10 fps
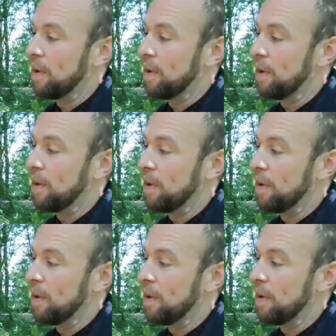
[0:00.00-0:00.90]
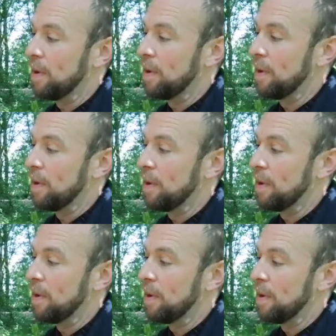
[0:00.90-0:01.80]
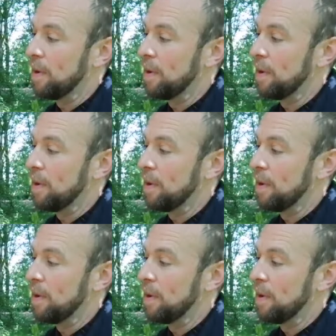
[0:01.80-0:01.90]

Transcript: Now, I talked about it being a bracket fungus,